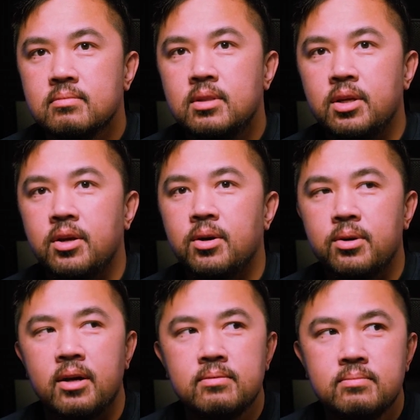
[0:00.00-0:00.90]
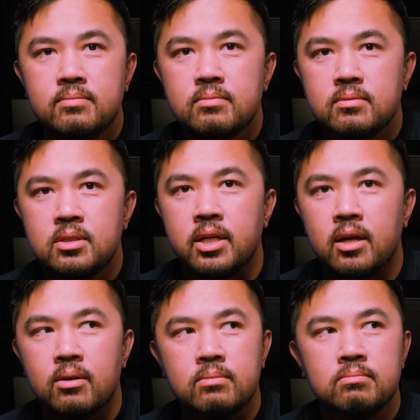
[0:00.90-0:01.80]
You can go now. Check
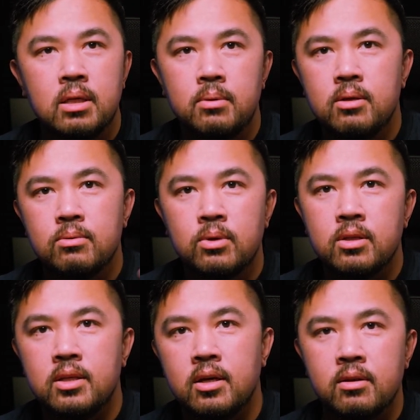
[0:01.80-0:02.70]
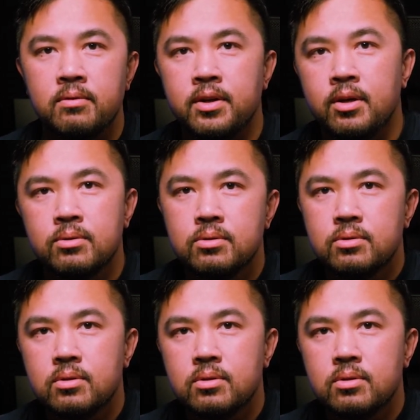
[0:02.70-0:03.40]
out maybe one of the other videos.